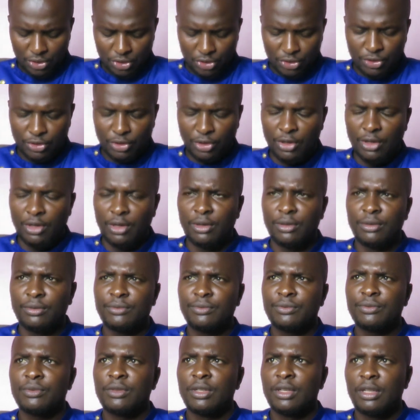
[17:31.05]
So
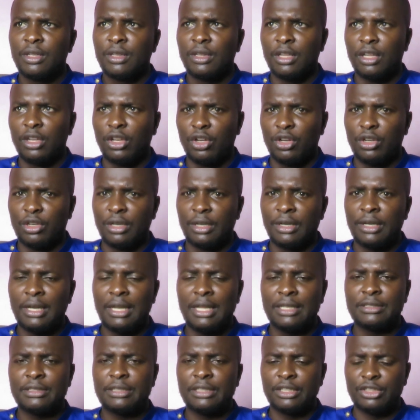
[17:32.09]
the Lord
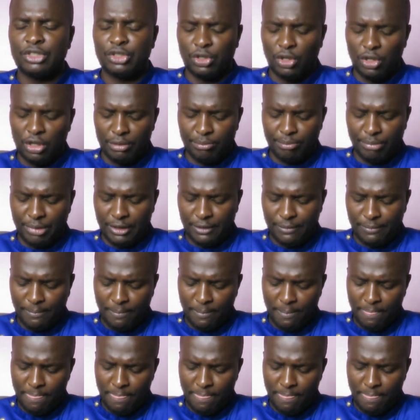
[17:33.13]
lastly told me,